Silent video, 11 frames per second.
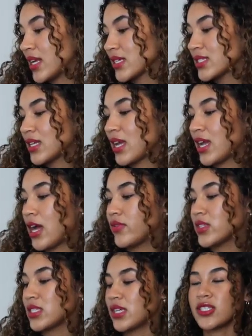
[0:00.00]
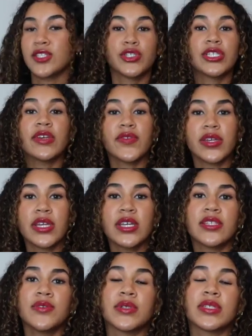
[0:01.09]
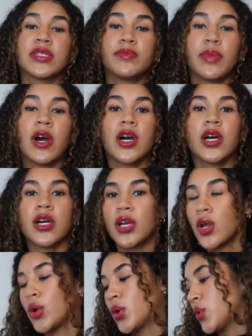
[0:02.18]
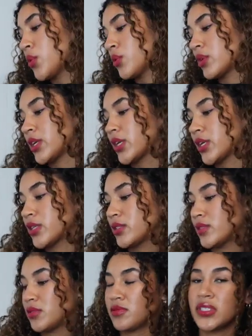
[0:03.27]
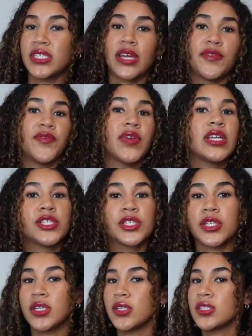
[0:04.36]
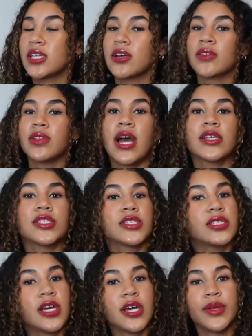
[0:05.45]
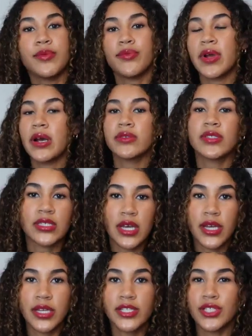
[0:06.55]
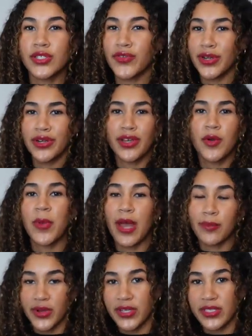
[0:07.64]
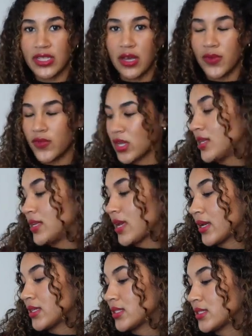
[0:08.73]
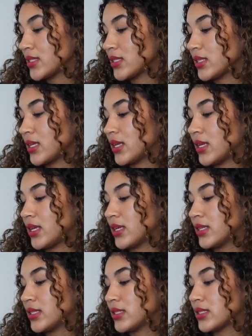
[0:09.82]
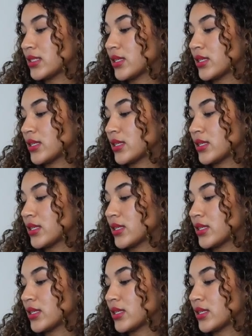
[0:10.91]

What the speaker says: next thing I have is like a certificate to a spa, or to get a facial, to get her lashes done, brows done, just for her to go pamper herself. Next is